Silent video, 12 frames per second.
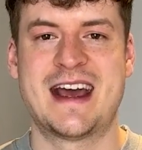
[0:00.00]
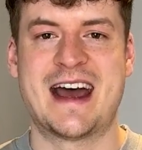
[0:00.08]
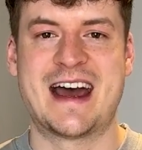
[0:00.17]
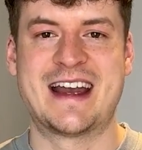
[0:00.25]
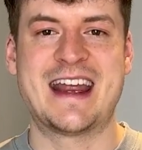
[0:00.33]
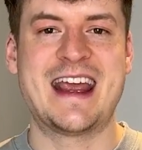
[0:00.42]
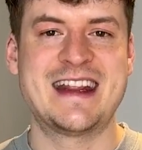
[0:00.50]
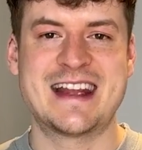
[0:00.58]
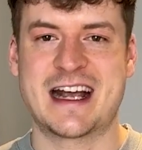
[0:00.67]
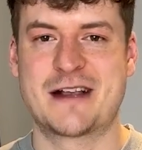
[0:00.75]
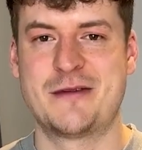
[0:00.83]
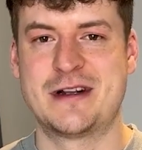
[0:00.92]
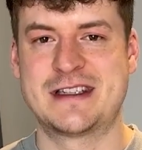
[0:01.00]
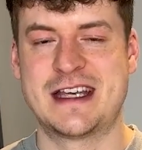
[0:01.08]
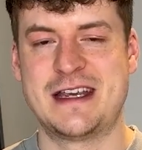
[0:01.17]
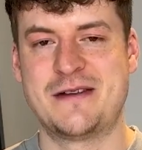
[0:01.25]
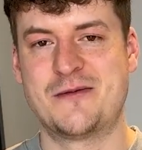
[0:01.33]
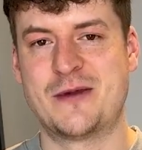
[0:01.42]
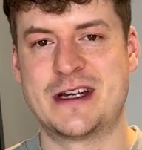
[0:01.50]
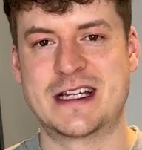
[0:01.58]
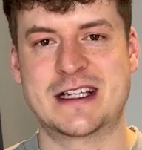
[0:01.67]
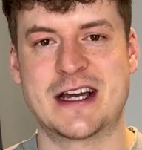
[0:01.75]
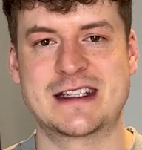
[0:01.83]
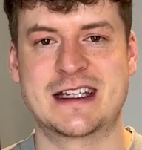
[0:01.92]
And in that community, we're
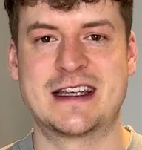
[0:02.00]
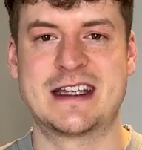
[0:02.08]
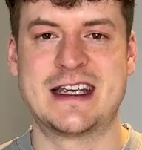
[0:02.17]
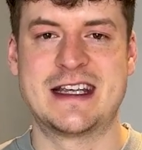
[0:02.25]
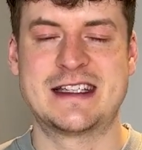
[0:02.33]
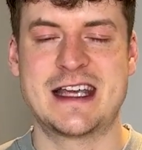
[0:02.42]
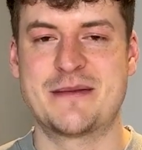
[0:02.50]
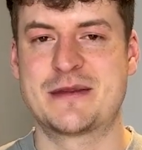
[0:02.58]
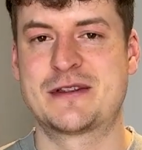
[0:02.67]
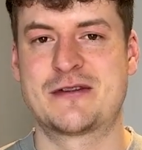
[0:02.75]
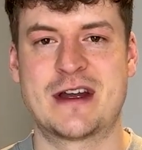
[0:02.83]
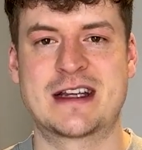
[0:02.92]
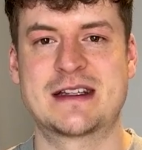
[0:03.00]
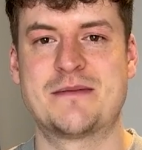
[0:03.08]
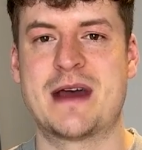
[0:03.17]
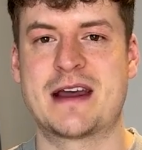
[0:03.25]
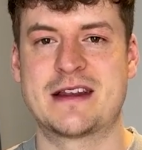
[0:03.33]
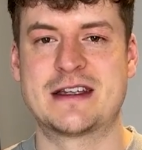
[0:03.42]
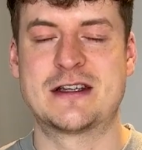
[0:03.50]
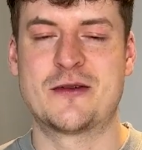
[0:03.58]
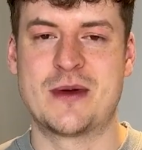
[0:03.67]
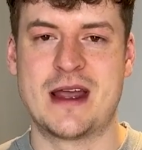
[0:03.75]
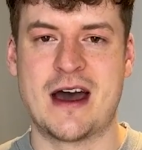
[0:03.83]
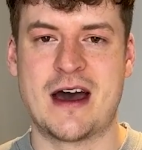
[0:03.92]
discussing the tips, tricks, and methods that
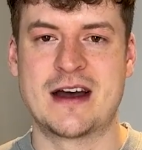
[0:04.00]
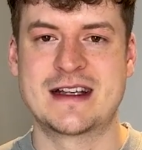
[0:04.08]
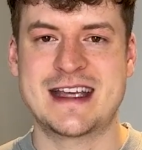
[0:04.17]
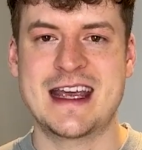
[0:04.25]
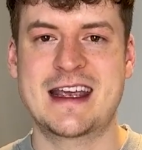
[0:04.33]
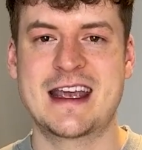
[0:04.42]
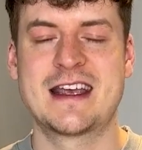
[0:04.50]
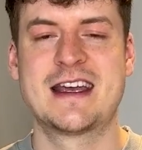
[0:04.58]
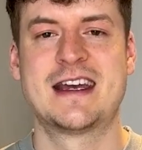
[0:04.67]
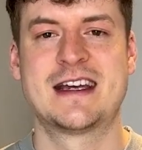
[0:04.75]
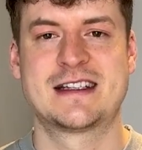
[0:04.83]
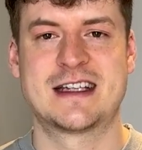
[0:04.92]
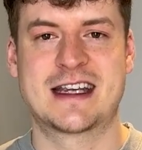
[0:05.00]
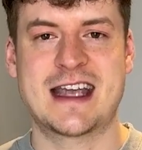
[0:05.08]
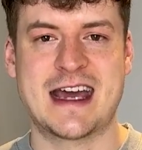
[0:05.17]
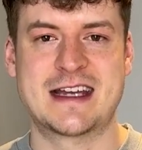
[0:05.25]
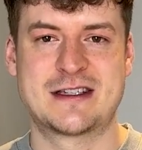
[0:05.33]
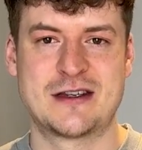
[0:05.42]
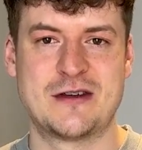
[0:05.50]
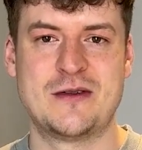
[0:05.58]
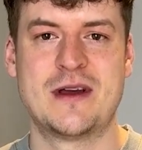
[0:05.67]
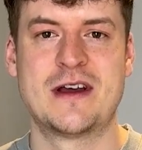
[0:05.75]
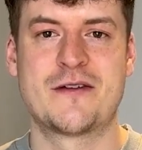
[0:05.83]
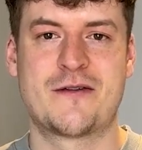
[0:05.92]
we are taking to get to
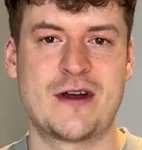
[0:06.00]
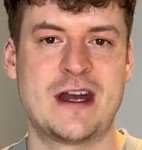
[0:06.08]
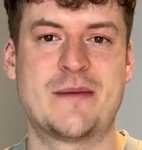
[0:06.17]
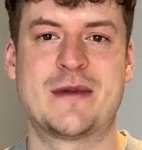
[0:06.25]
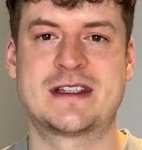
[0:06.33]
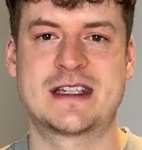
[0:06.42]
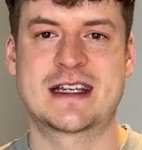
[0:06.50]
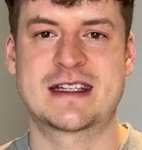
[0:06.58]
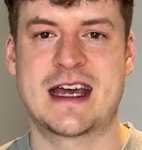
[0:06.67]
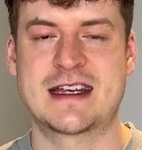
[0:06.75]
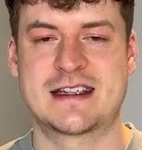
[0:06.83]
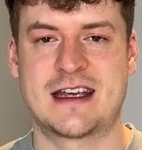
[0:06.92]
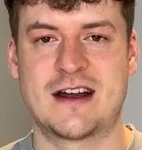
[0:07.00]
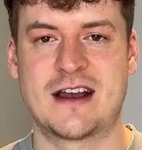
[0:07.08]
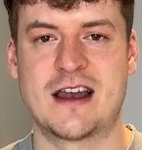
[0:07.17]
freedom and success in our